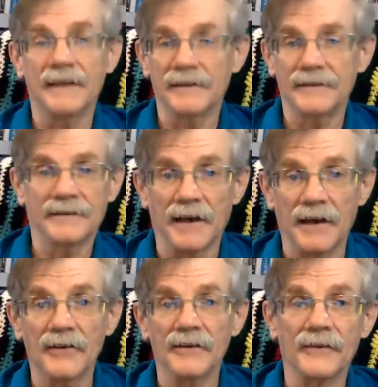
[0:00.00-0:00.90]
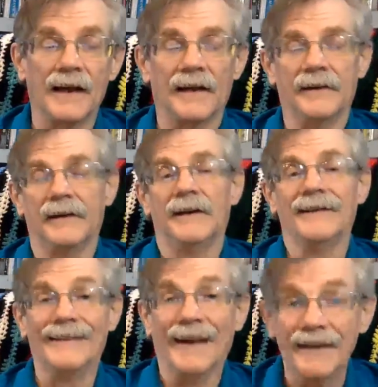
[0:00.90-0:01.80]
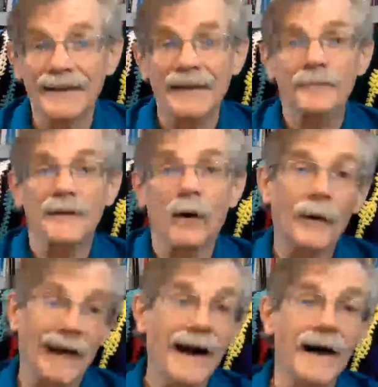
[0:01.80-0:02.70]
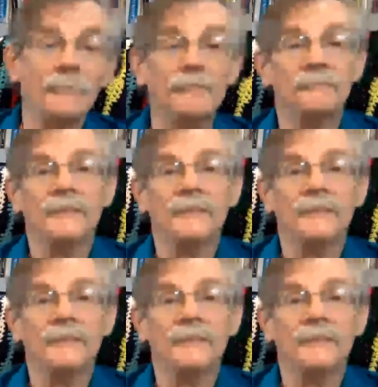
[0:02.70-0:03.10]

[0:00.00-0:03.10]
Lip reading: has share of that debt keeps going up,